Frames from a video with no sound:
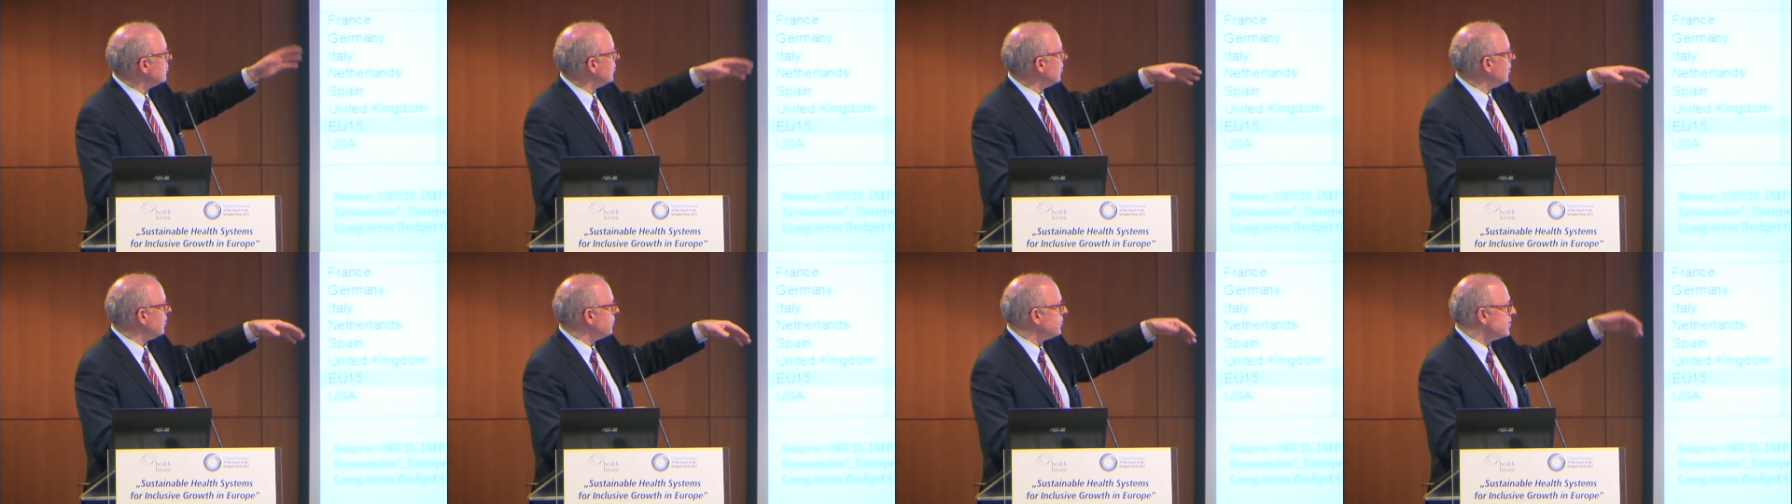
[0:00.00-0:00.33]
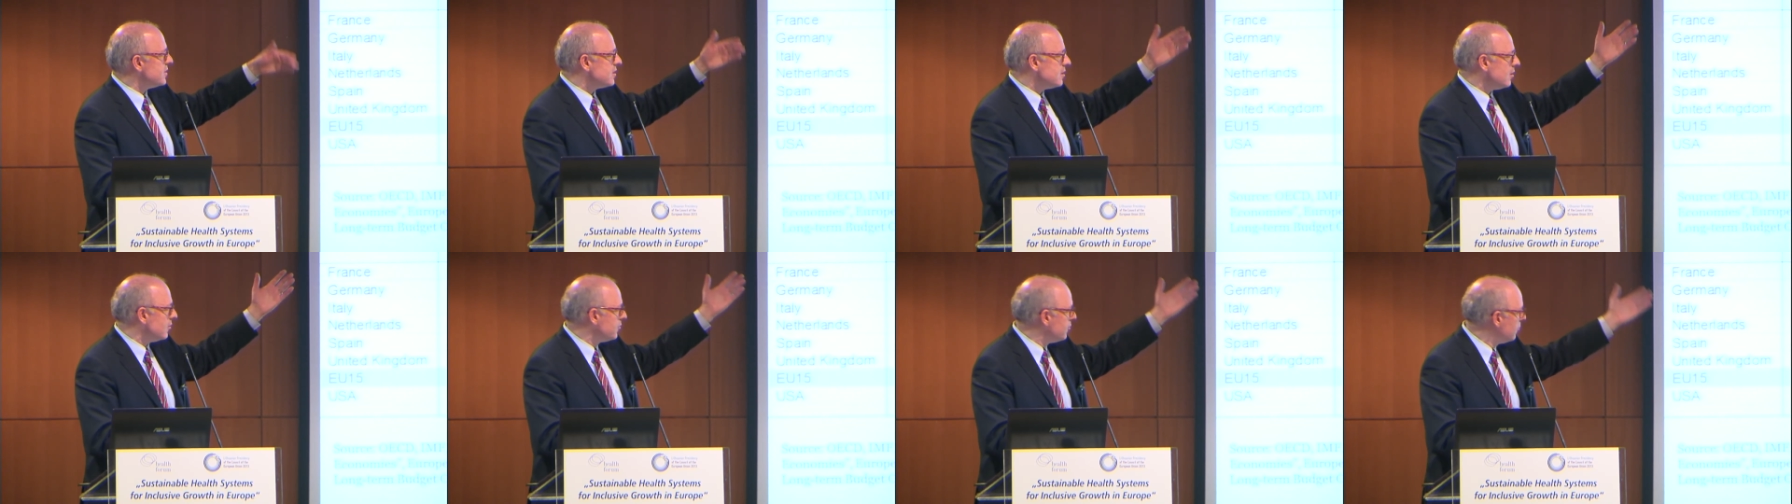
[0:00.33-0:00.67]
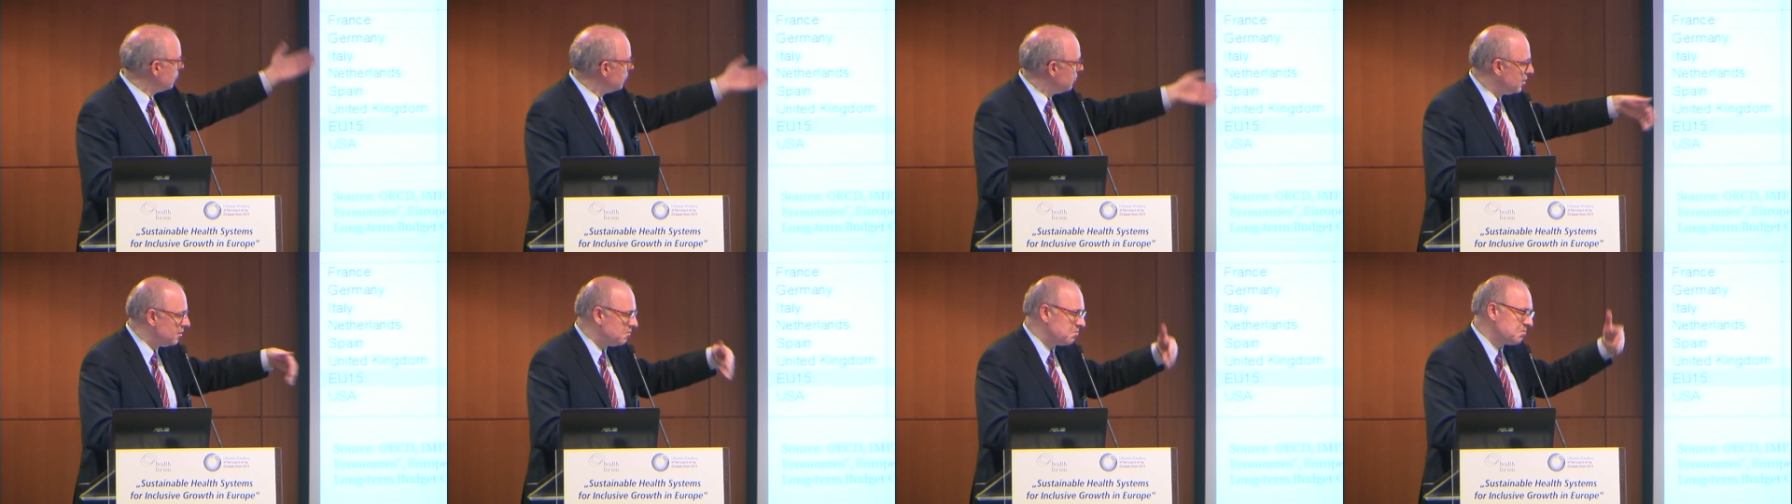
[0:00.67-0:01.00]
Office also
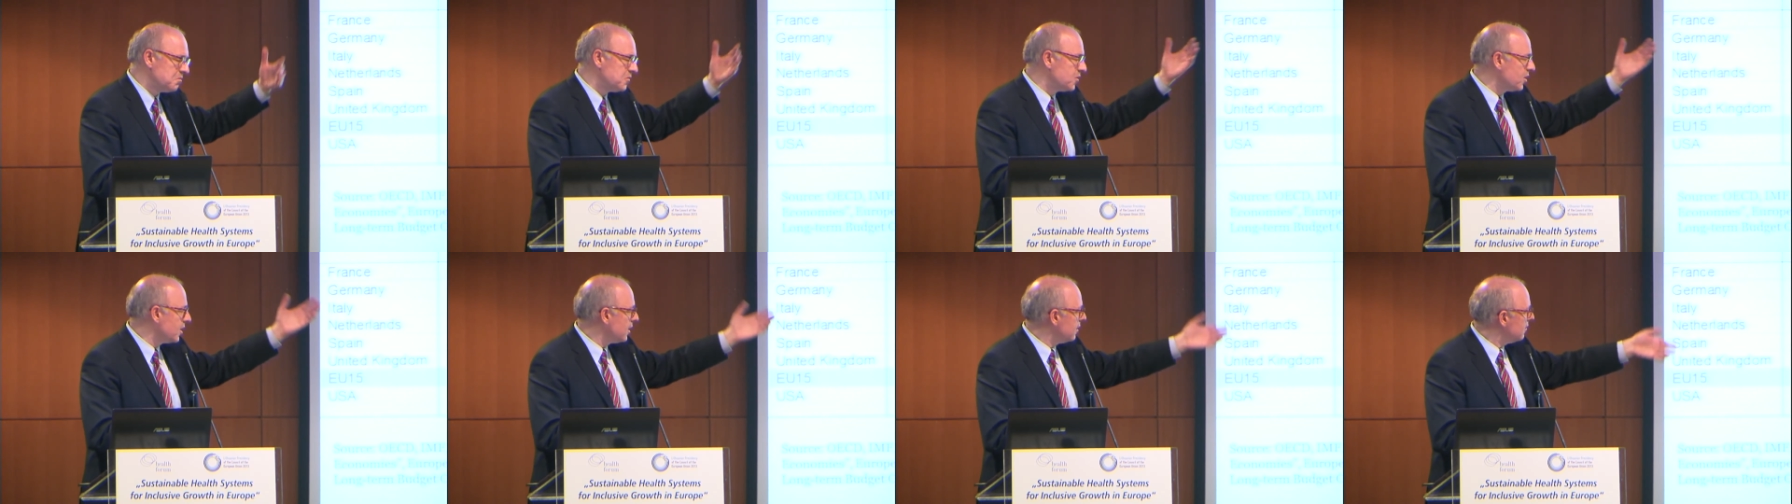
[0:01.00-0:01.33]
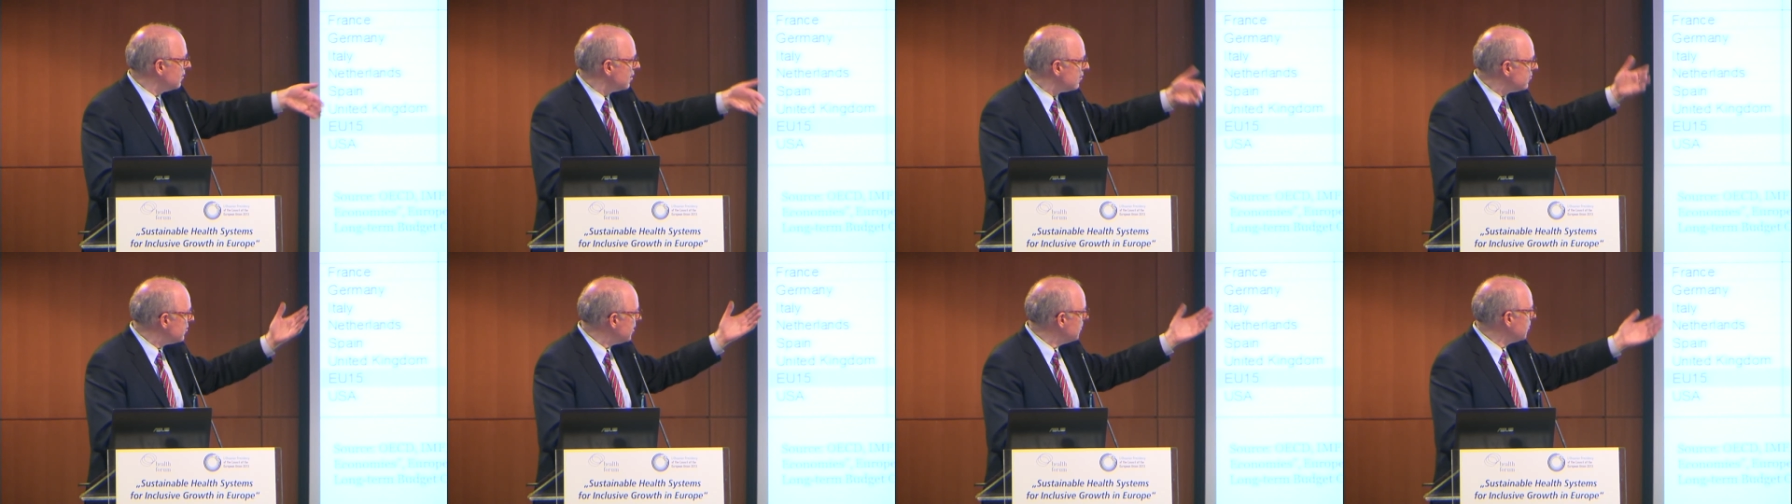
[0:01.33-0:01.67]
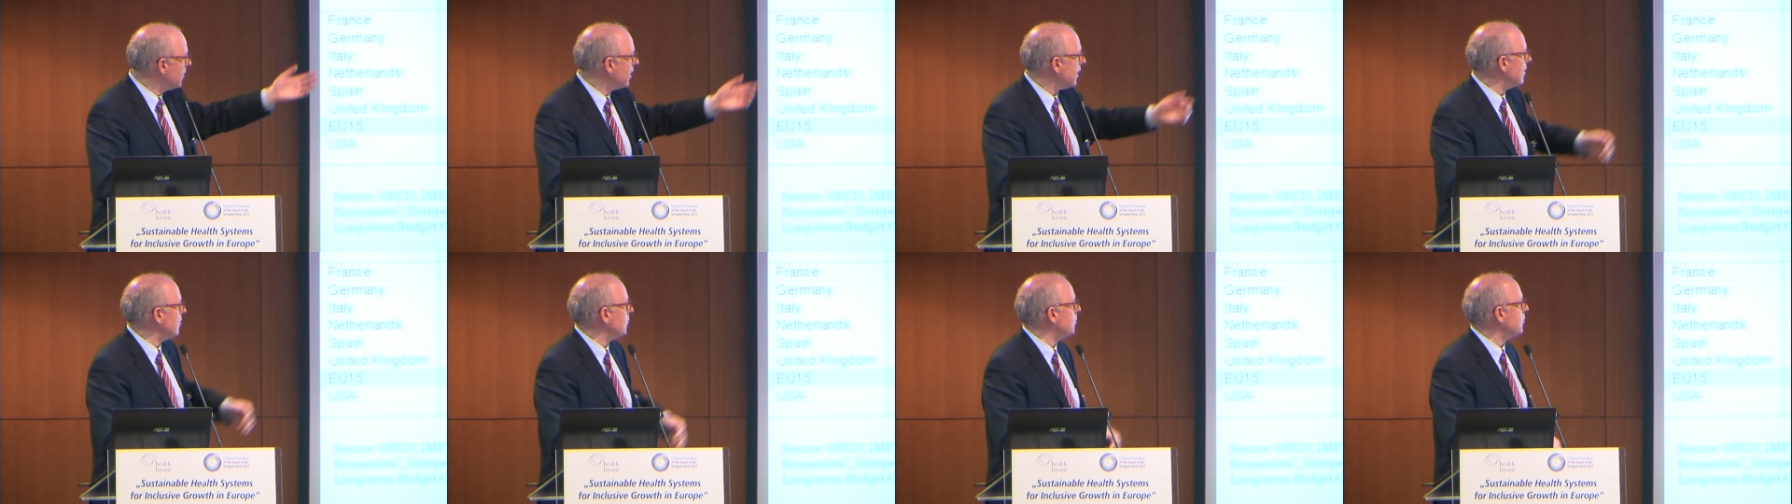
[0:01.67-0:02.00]
did some
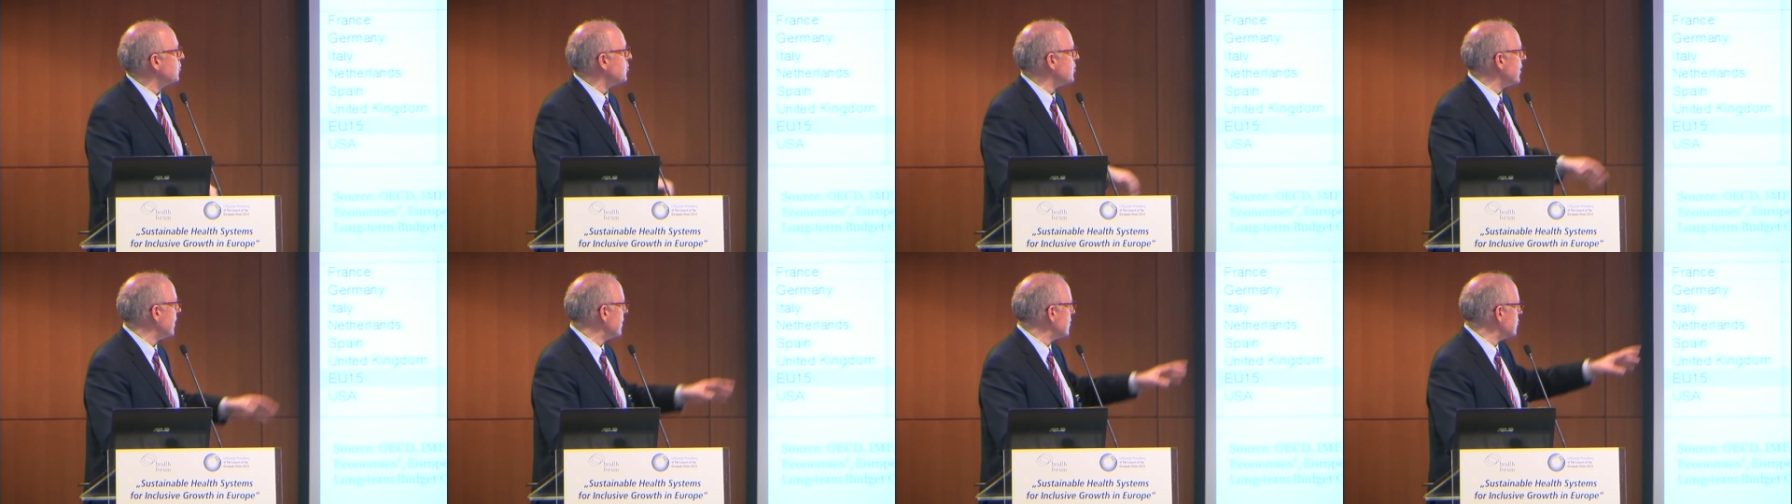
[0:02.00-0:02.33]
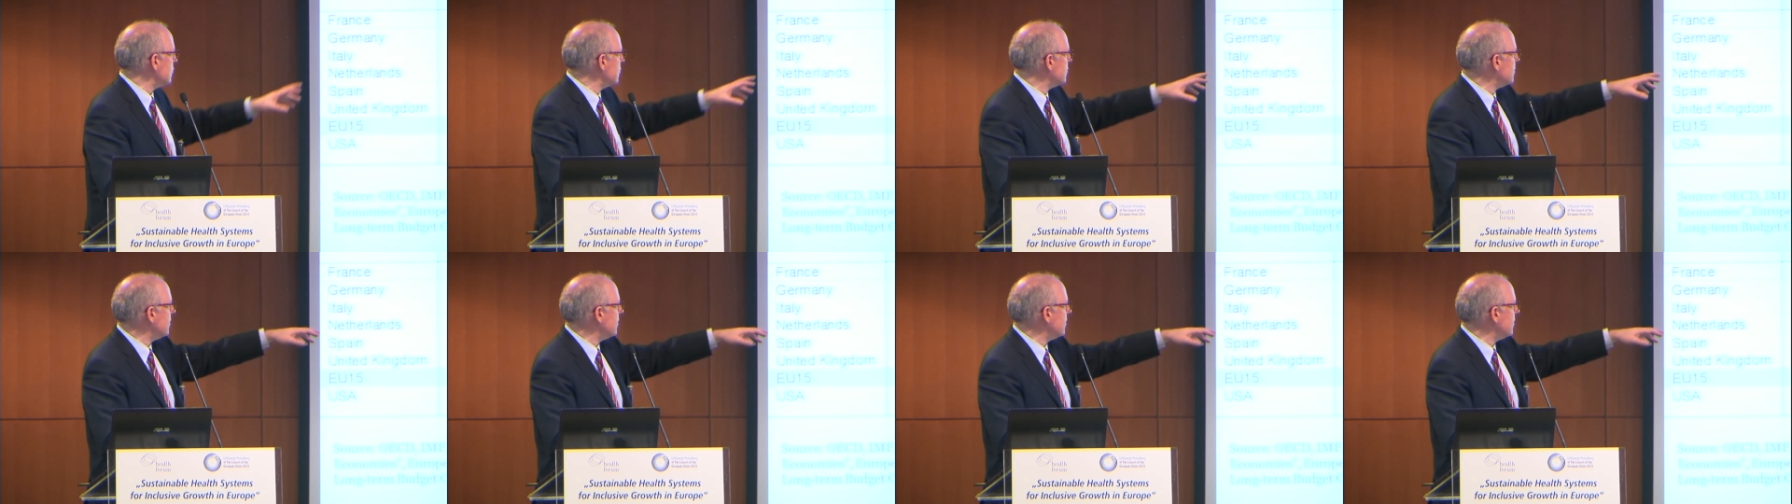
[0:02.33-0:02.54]
kind of projections.